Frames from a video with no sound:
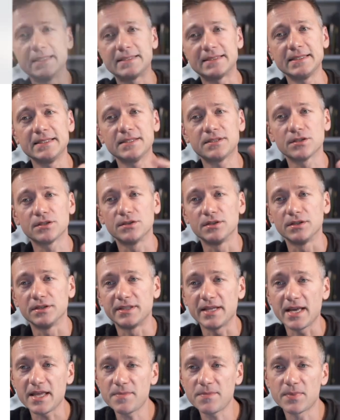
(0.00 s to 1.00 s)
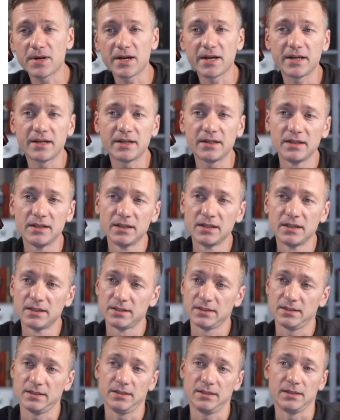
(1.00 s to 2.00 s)
It's either death by
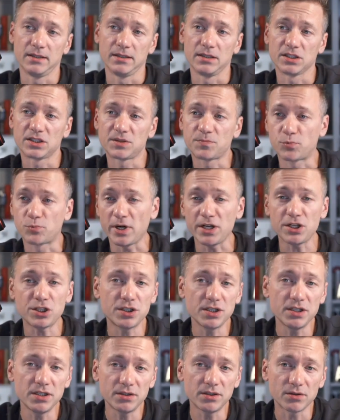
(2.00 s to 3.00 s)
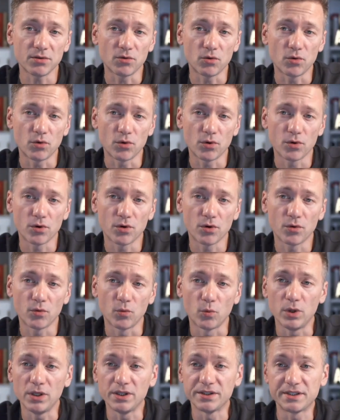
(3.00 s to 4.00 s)
spreadsheet or
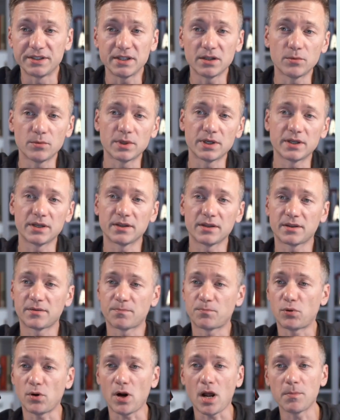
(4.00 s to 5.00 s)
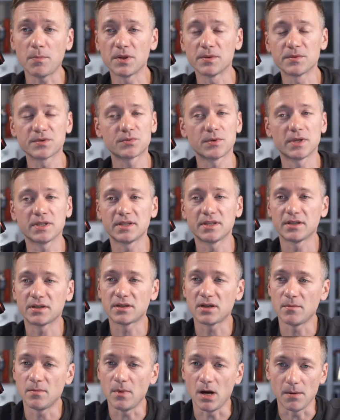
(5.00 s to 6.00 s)
we'll deal with problems when they
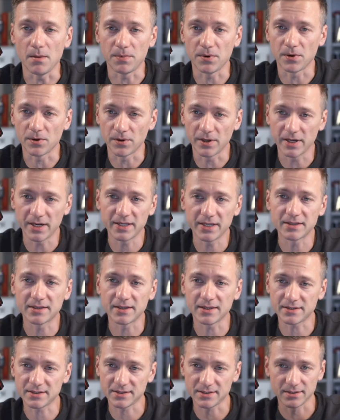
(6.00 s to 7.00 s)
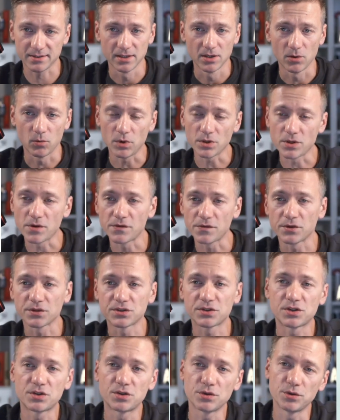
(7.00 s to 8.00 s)
come up. All right, that's one of
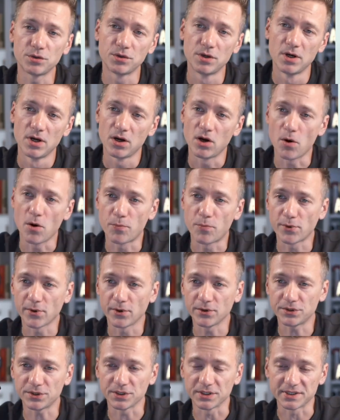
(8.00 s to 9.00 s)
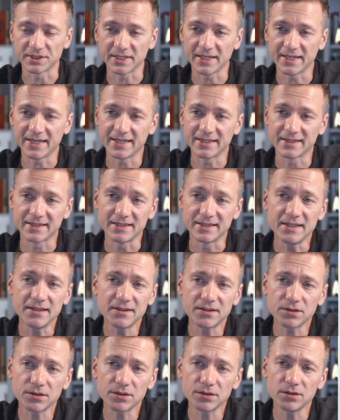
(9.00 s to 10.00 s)
those two approaches, and
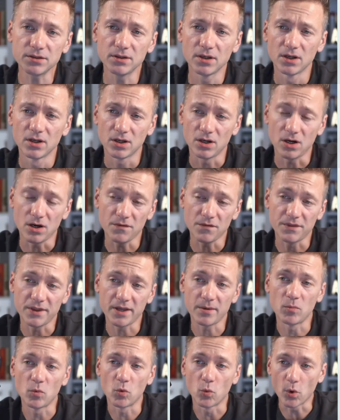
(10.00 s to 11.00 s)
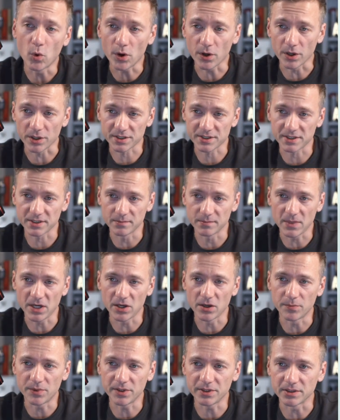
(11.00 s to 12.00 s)
neither of them works, in
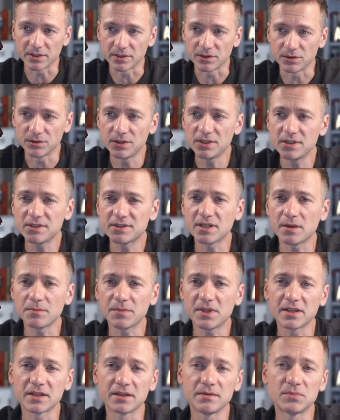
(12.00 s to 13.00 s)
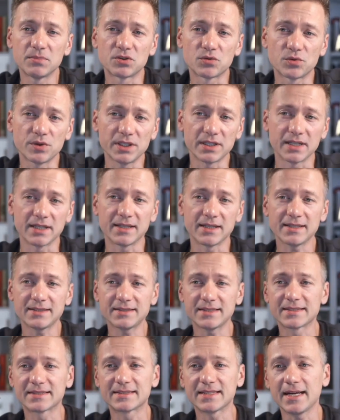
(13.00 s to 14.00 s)
my opinion. You need something in between, and
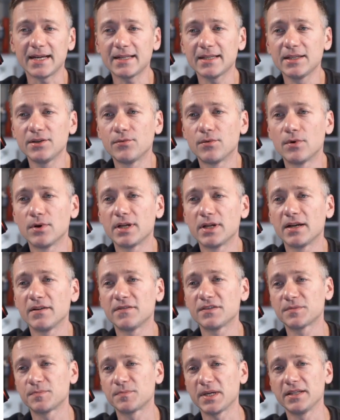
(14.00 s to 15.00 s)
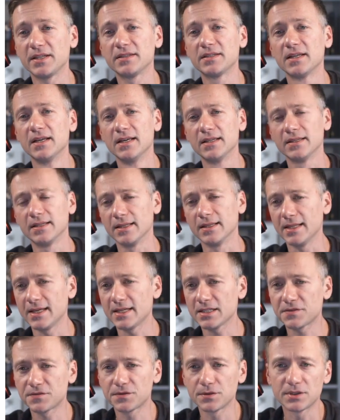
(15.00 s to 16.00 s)
that's exactly what I've spent the
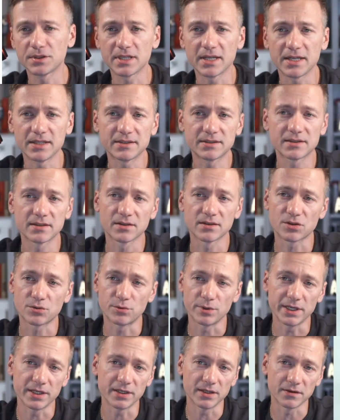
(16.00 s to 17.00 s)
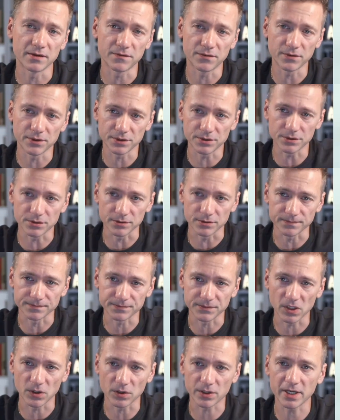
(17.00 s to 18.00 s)
last few days creating for you.
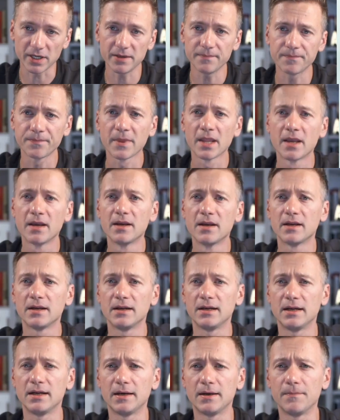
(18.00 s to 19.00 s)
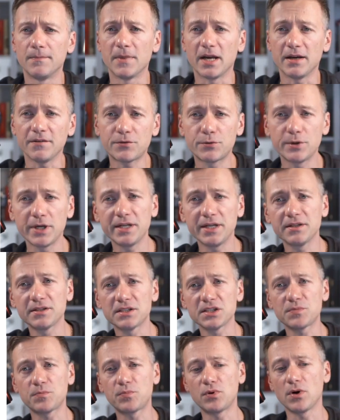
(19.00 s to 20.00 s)
Okay. I've created
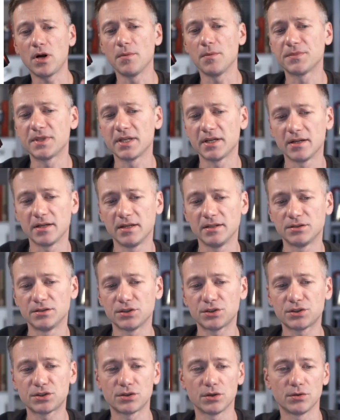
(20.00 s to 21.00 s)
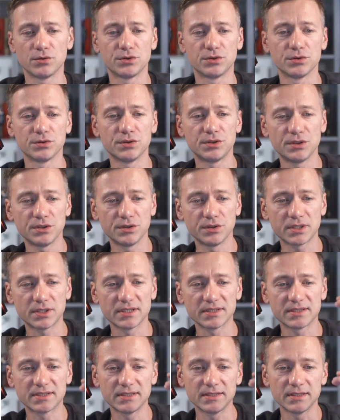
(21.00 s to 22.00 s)
this prompt that I just showed you. Here you
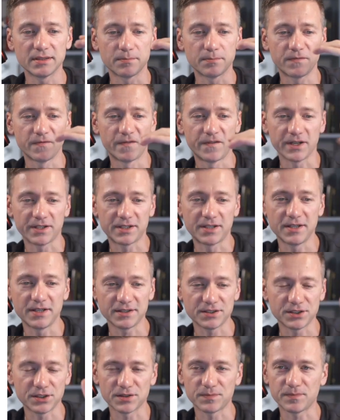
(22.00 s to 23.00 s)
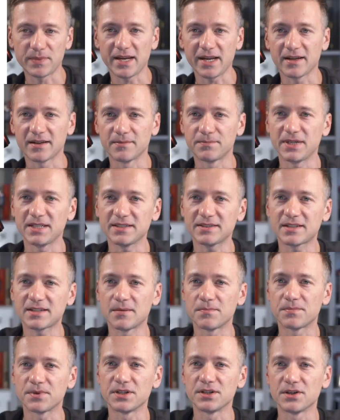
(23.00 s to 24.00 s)
can see a fictitious pest
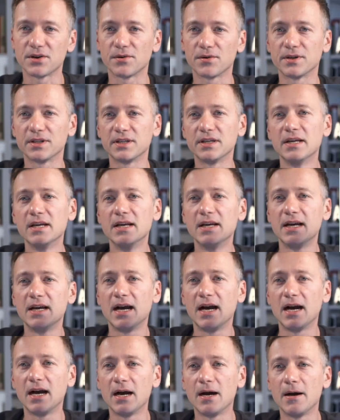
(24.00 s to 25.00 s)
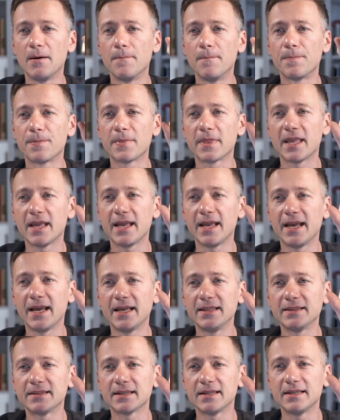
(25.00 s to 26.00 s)
company already.
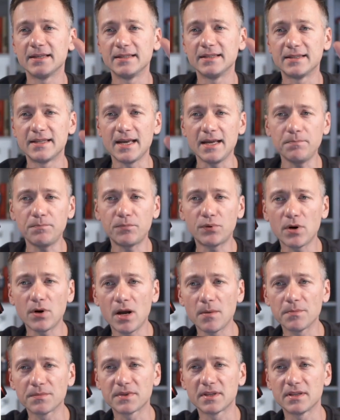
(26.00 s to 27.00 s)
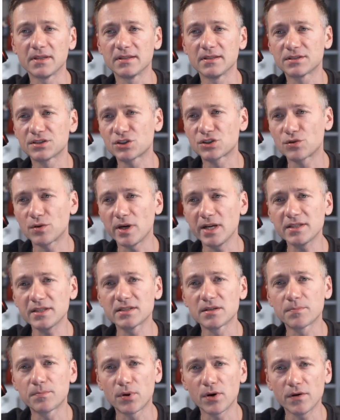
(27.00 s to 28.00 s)
And that prompt strikes
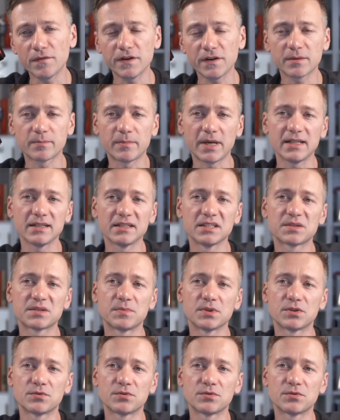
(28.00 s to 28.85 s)
the perfect balance